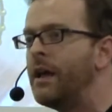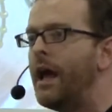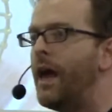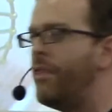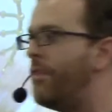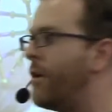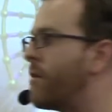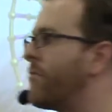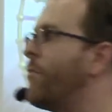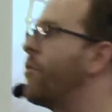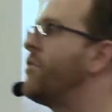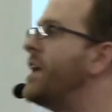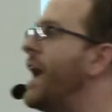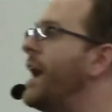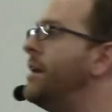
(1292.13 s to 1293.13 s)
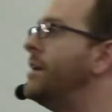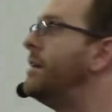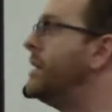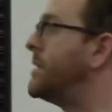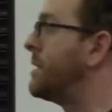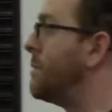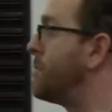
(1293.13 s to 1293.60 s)
and therefore the
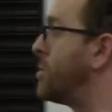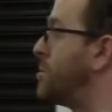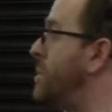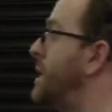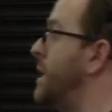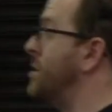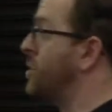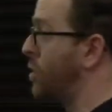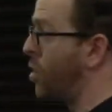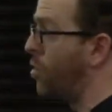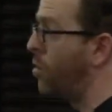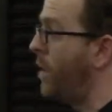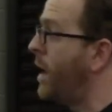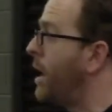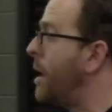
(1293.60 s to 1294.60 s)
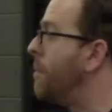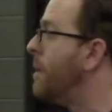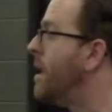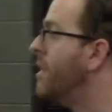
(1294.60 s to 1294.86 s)
ADD symptoms begins to go away.